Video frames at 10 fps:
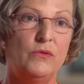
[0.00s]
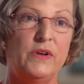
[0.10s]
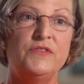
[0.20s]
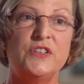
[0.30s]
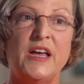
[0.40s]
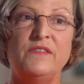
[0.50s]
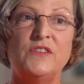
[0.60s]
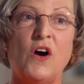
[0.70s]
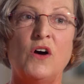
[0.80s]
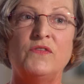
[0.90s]
we've shaved
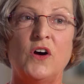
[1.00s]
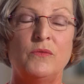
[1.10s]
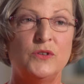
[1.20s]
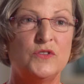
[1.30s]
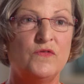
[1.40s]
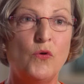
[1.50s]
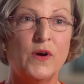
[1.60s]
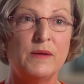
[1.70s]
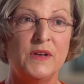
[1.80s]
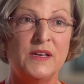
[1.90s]
off almost
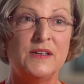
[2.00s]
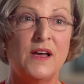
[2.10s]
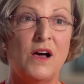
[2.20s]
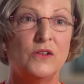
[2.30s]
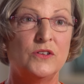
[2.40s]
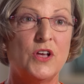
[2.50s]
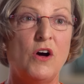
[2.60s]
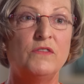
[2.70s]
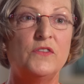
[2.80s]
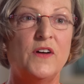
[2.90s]
$40 million
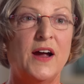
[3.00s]
off of